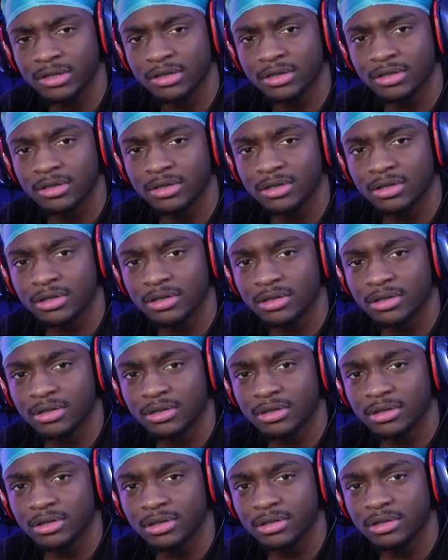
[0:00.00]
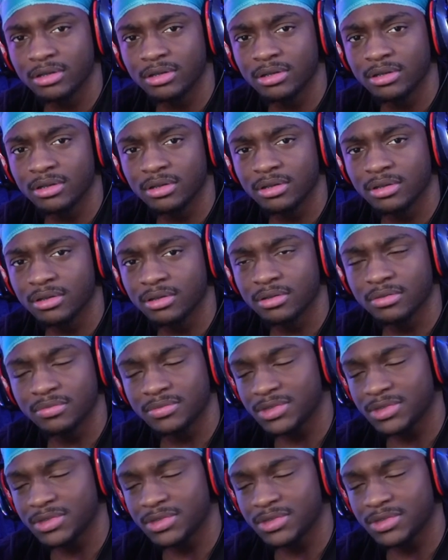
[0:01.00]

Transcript: Nothing is said.